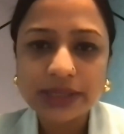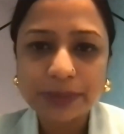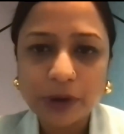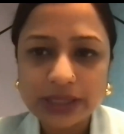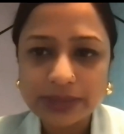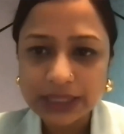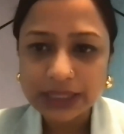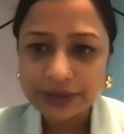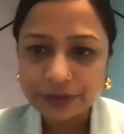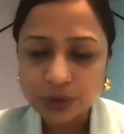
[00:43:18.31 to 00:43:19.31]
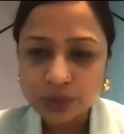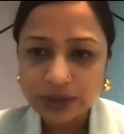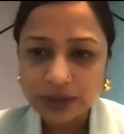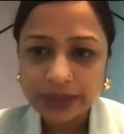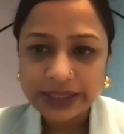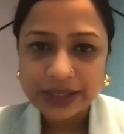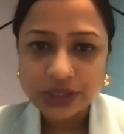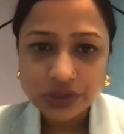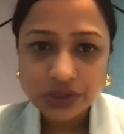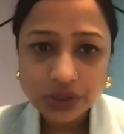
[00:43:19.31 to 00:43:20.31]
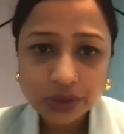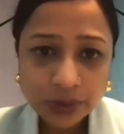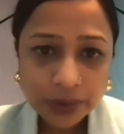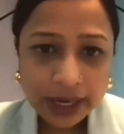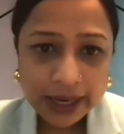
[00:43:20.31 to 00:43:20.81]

approximately for 12 months at GGU.